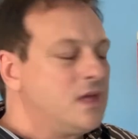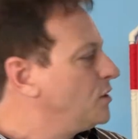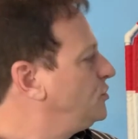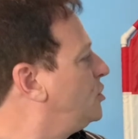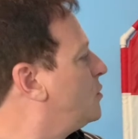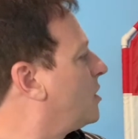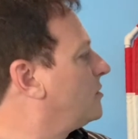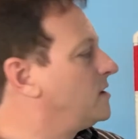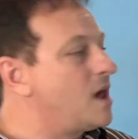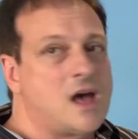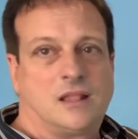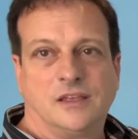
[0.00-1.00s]
you are
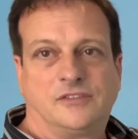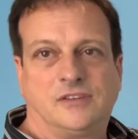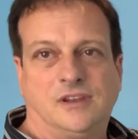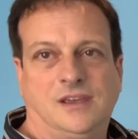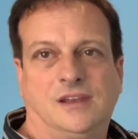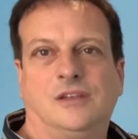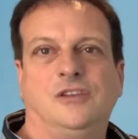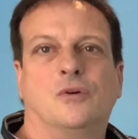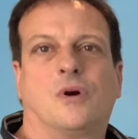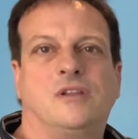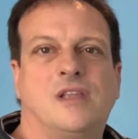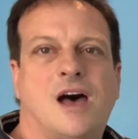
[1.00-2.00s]
not listening and you
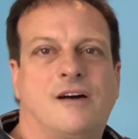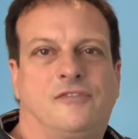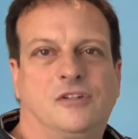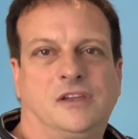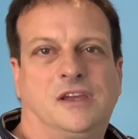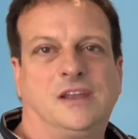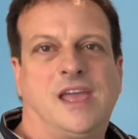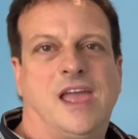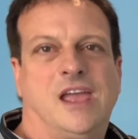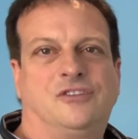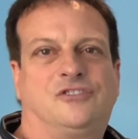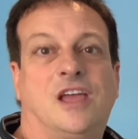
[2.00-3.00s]
are not fully
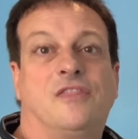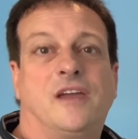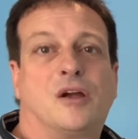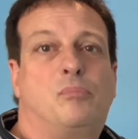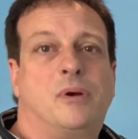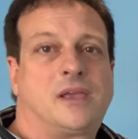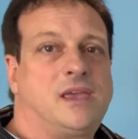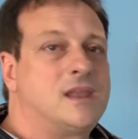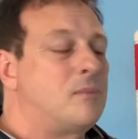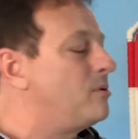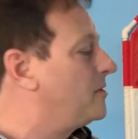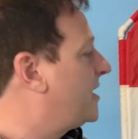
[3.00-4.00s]
engaged and they're picking
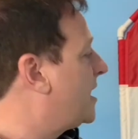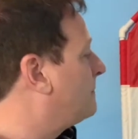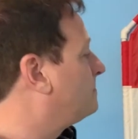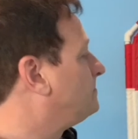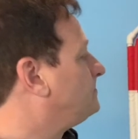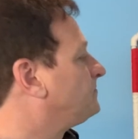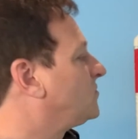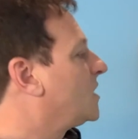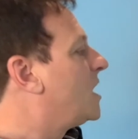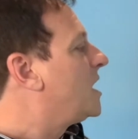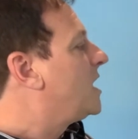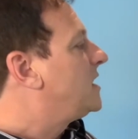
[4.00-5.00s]
up on that.
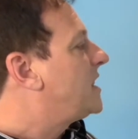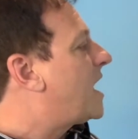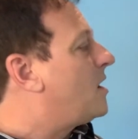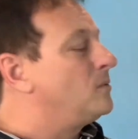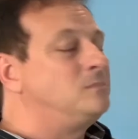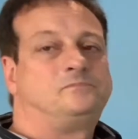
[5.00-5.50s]
Now,